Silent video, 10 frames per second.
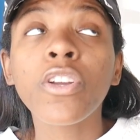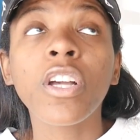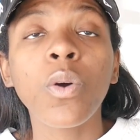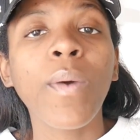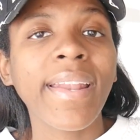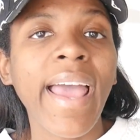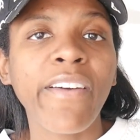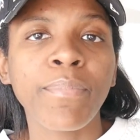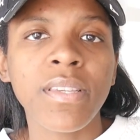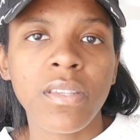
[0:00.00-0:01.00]
good way to
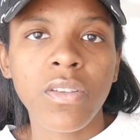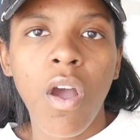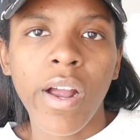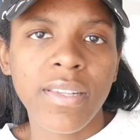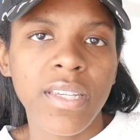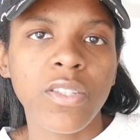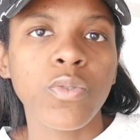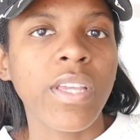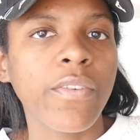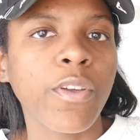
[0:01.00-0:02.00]
have business cards is
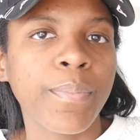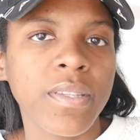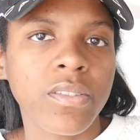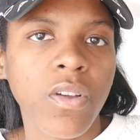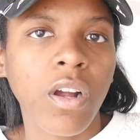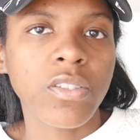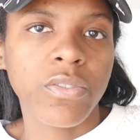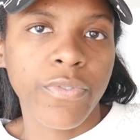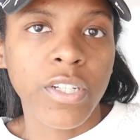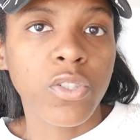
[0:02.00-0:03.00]
to give your business cards
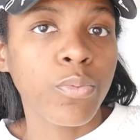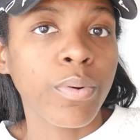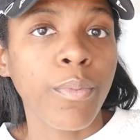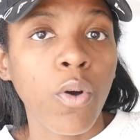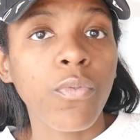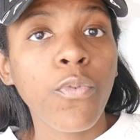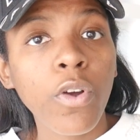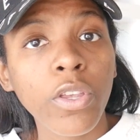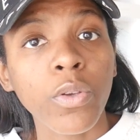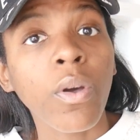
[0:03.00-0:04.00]
to friends who promote
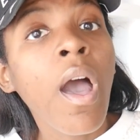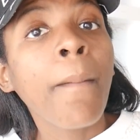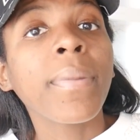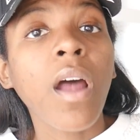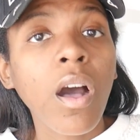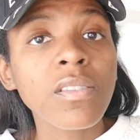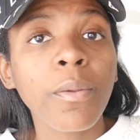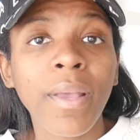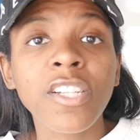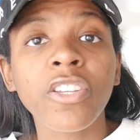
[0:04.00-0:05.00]
for you, but
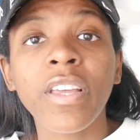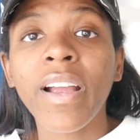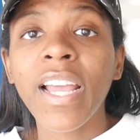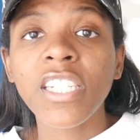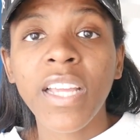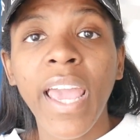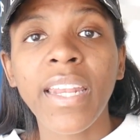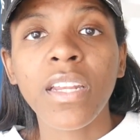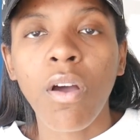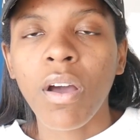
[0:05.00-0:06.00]
also make sure they're
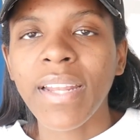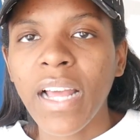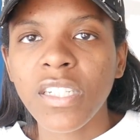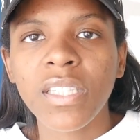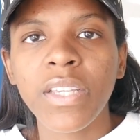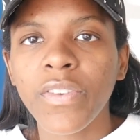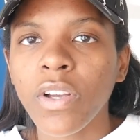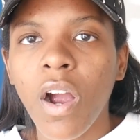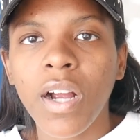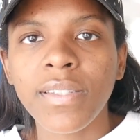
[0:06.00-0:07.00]
educated on not just leaving
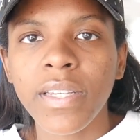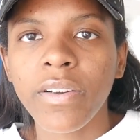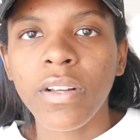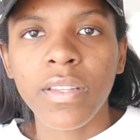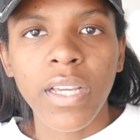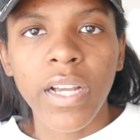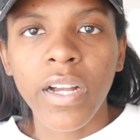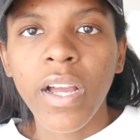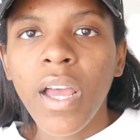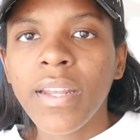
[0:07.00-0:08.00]
your cards here or
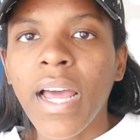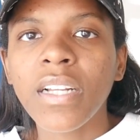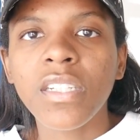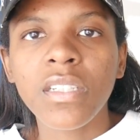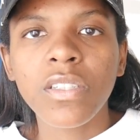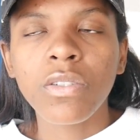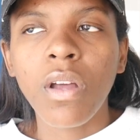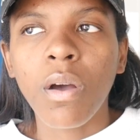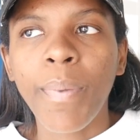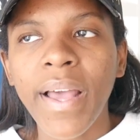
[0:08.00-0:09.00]
there, not just, you
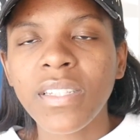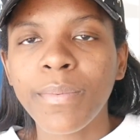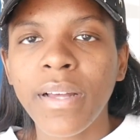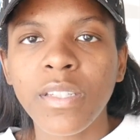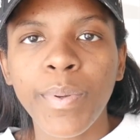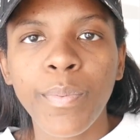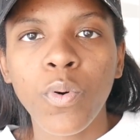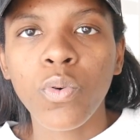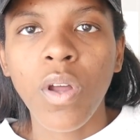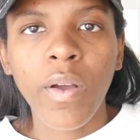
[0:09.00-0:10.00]
know, passing out to people
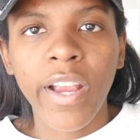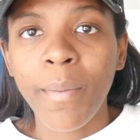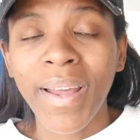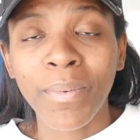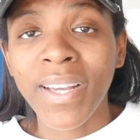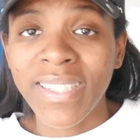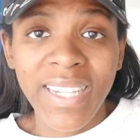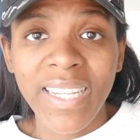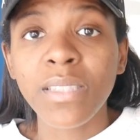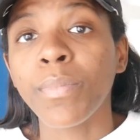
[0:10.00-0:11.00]
who don't care about it, because
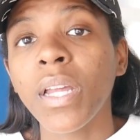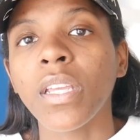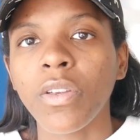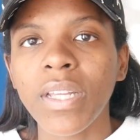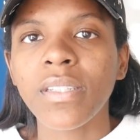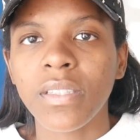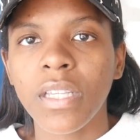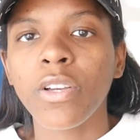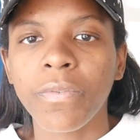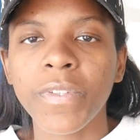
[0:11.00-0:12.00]
it is money. You need to
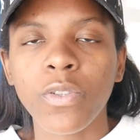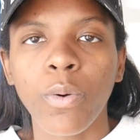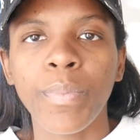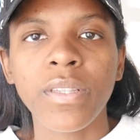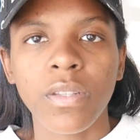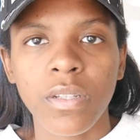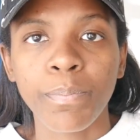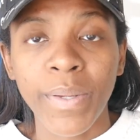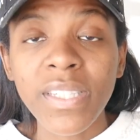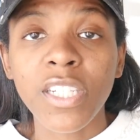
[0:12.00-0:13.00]
see your physical
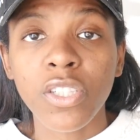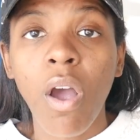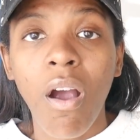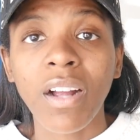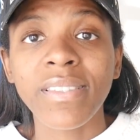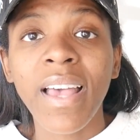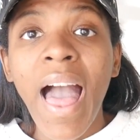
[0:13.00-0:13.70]
business cards